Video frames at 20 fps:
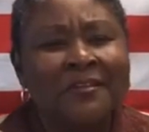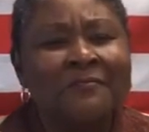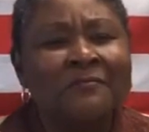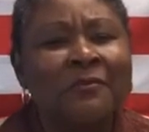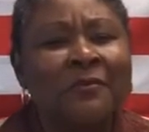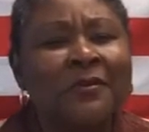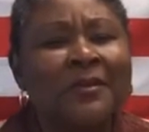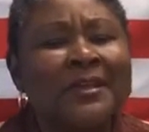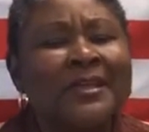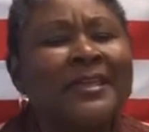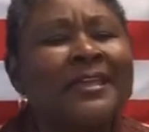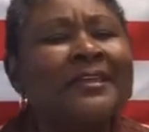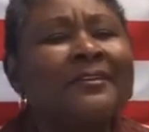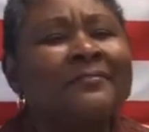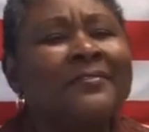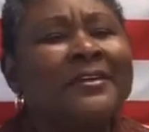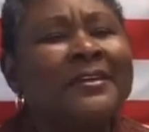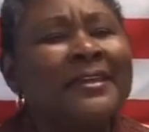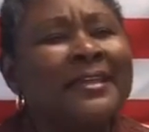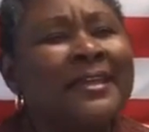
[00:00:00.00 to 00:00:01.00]
For
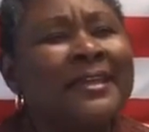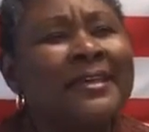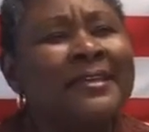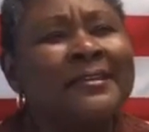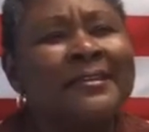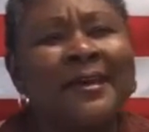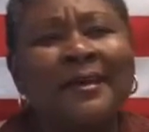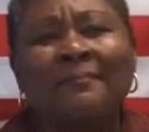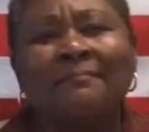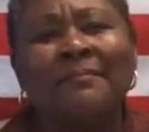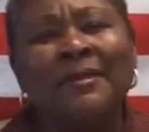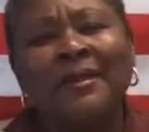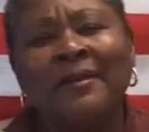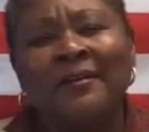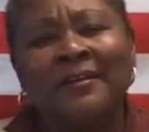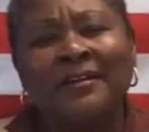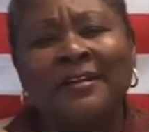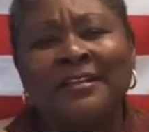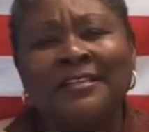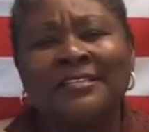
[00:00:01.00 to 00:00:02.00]
even in
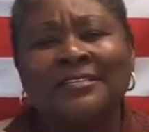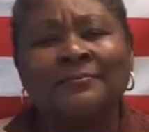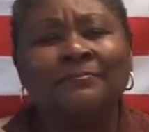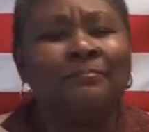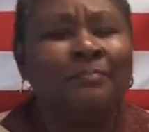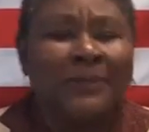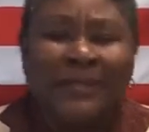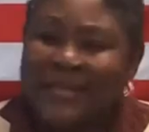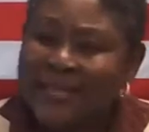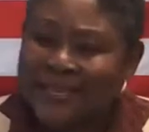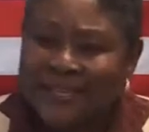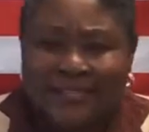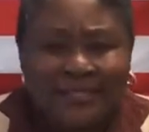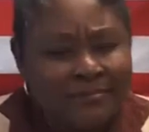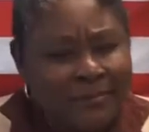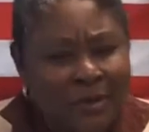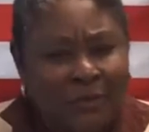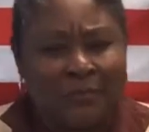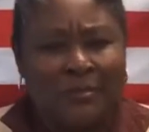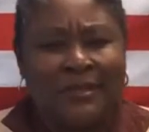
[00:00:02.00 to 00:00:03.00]
America's
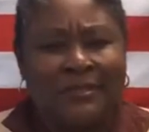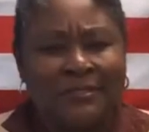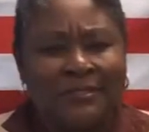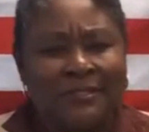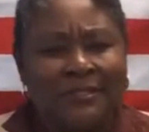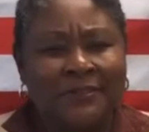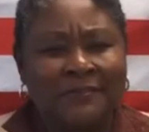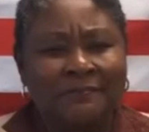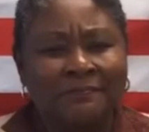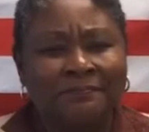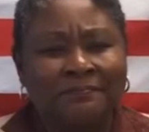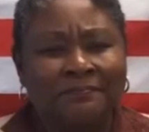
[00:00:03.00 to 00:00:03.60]
bleakest moment,